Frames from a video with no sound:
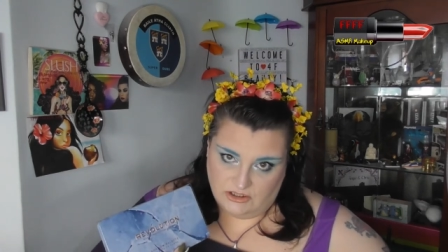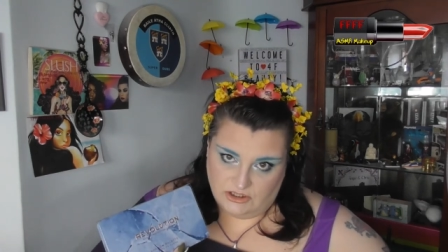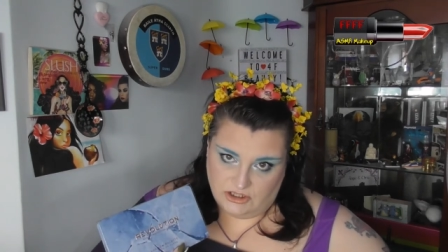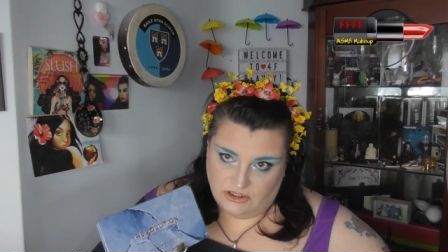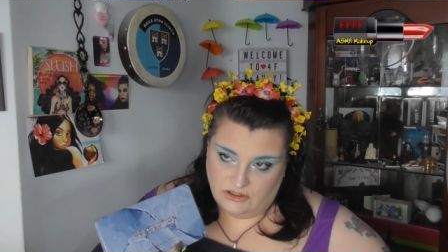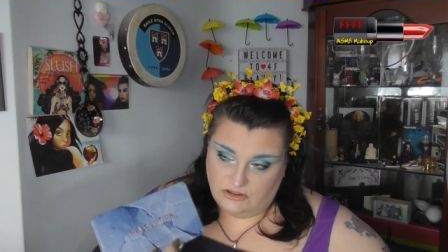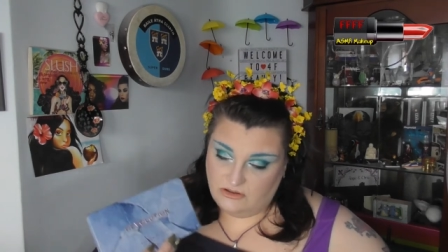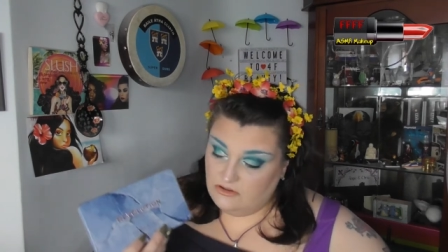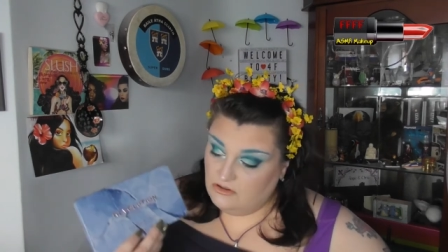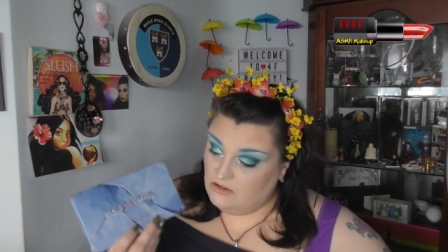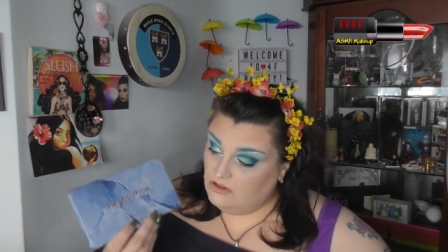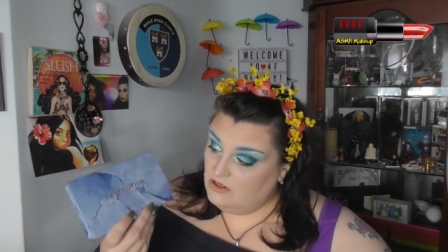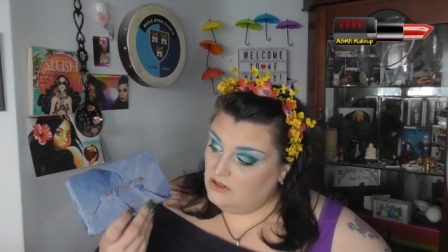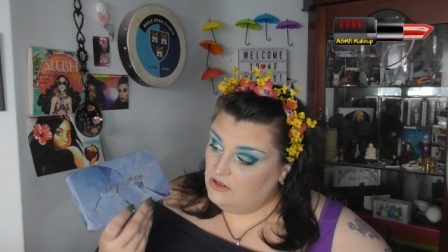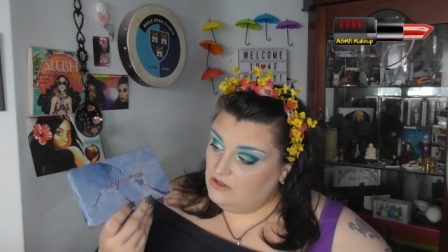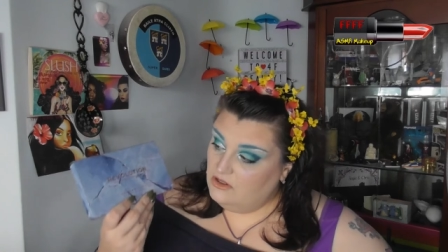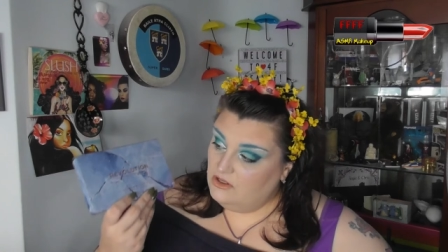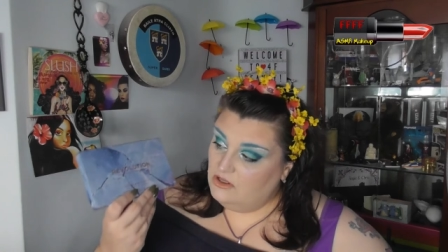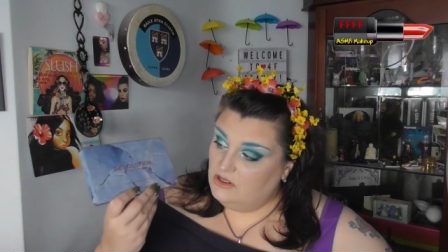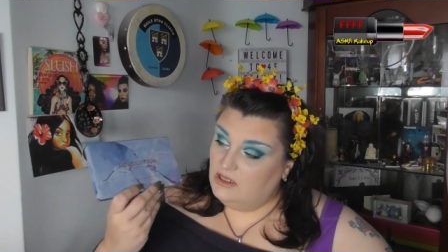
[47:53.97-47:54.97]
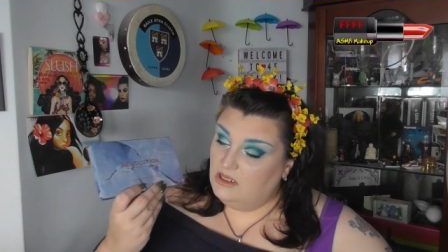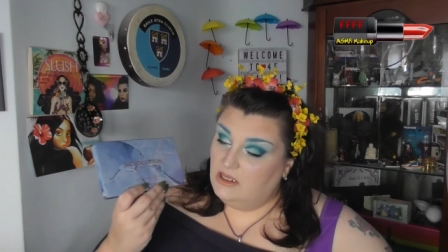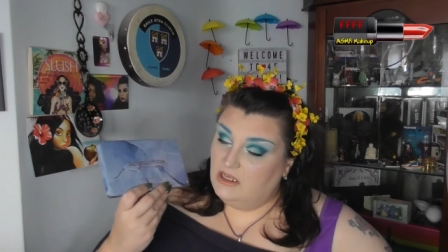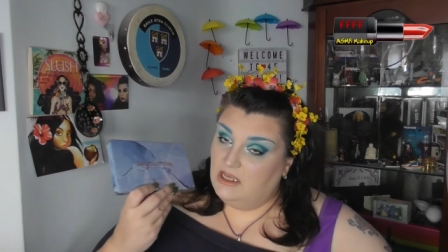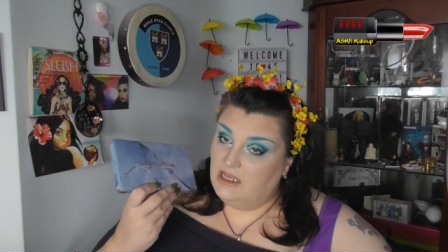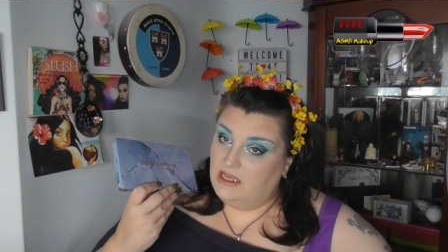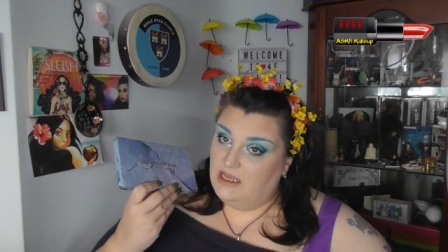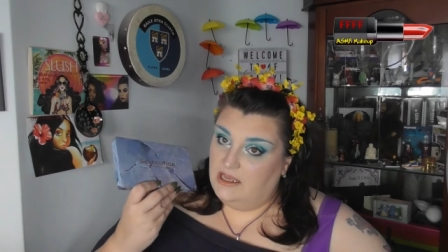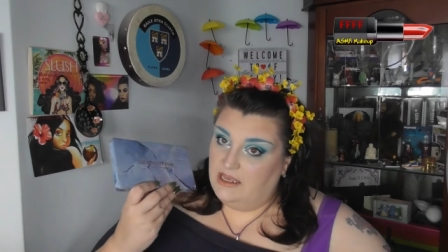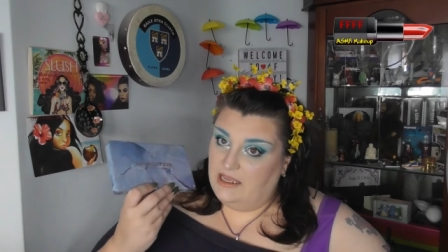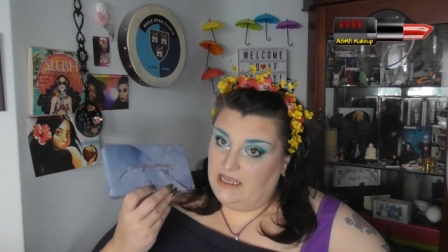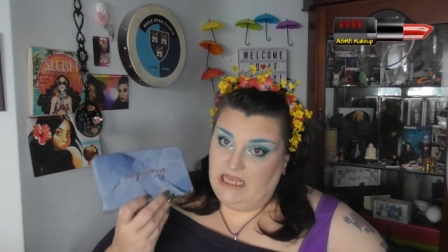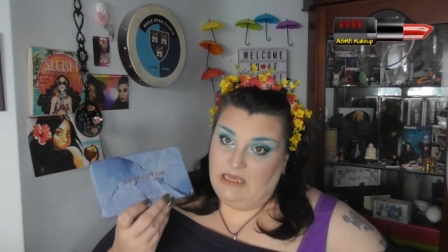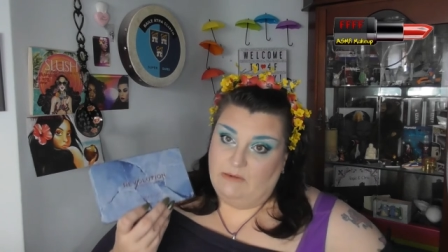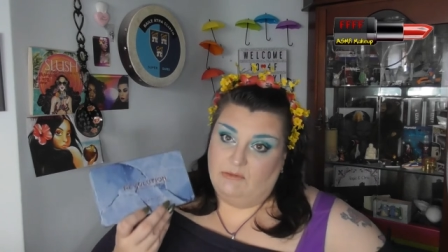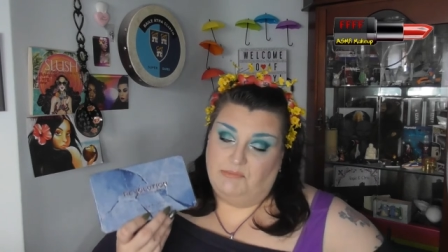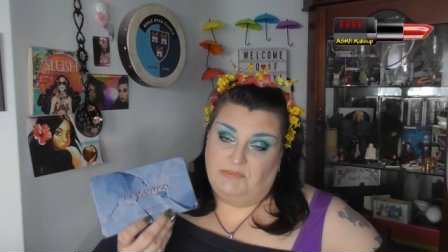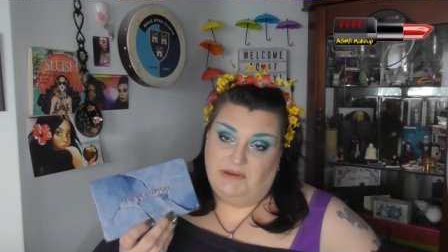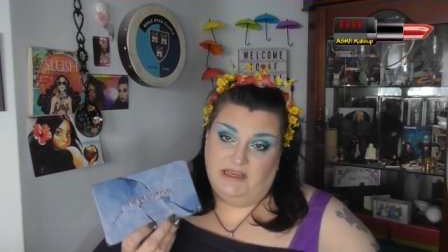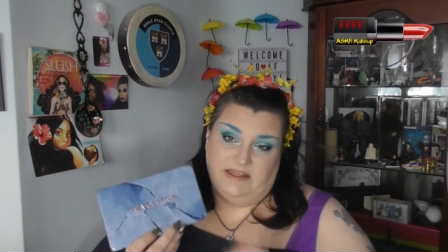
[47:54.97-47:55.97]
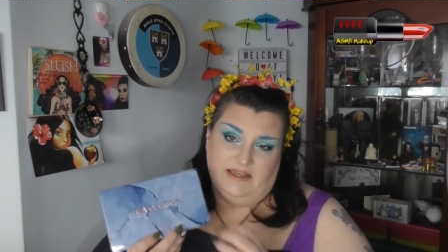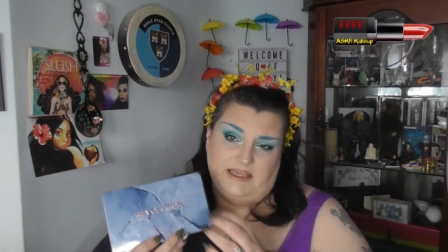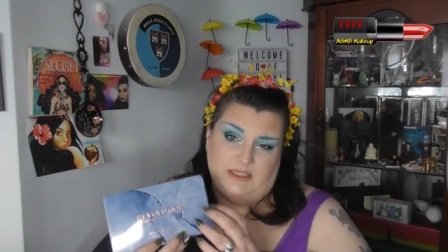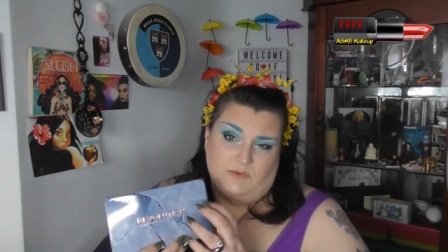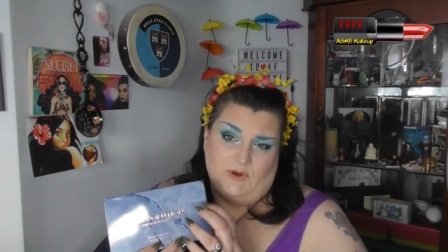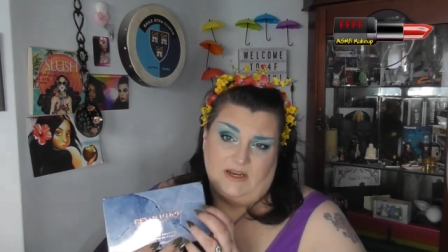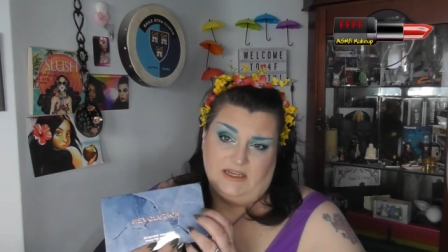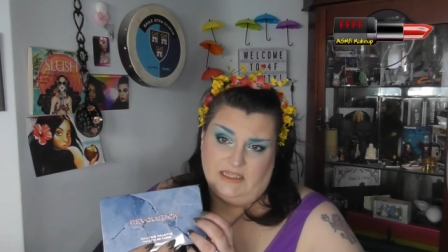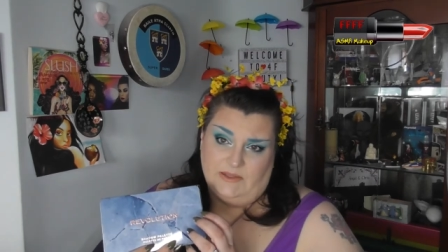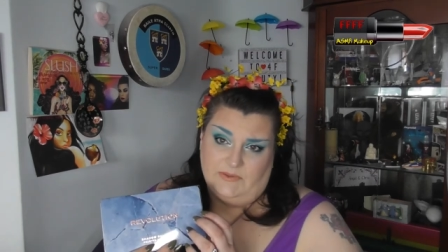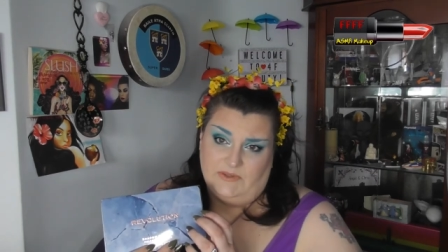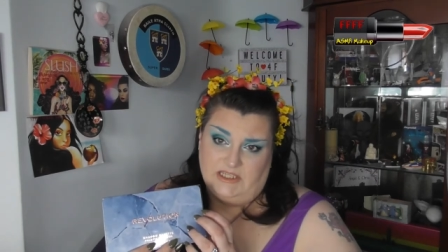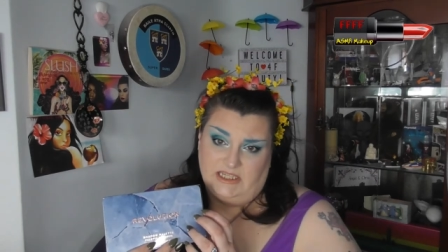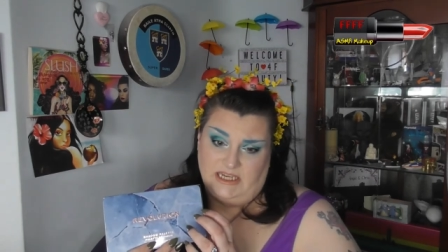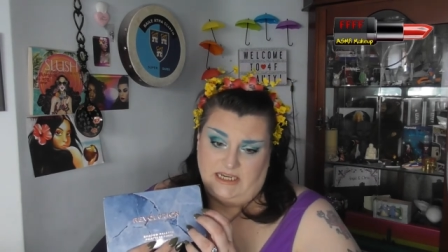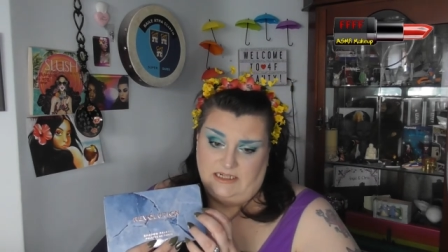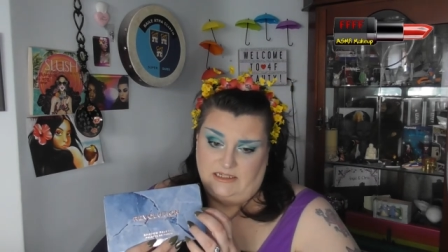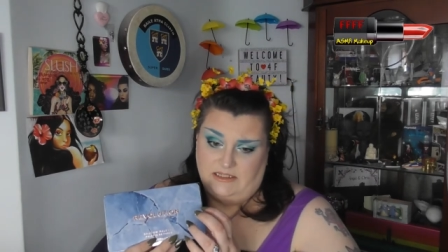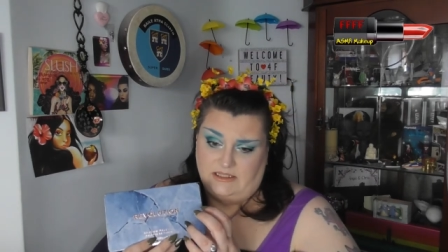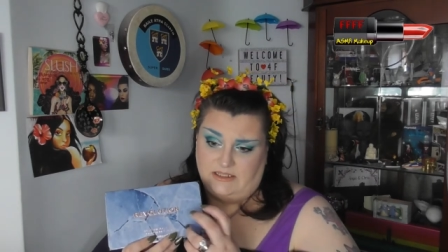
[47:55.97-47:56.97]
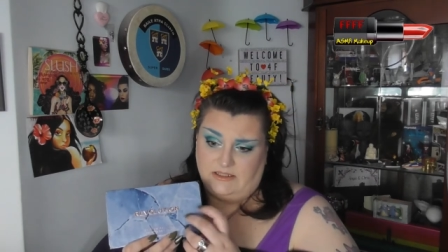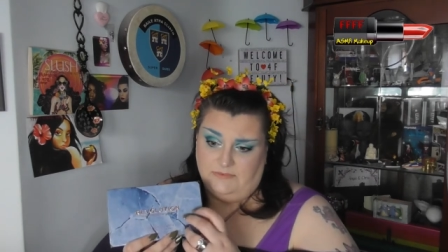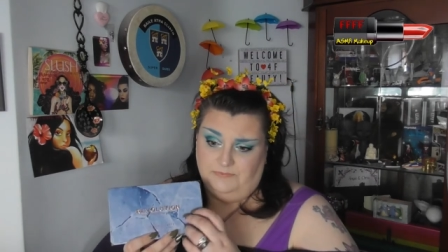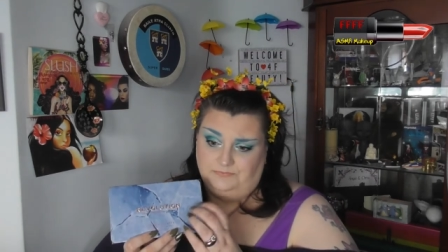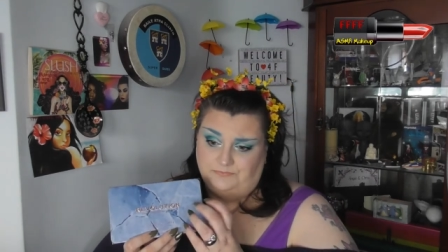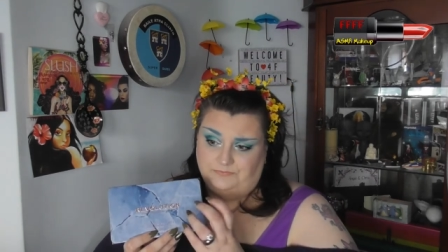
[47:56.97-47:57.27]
to, it would be these ones in the tins,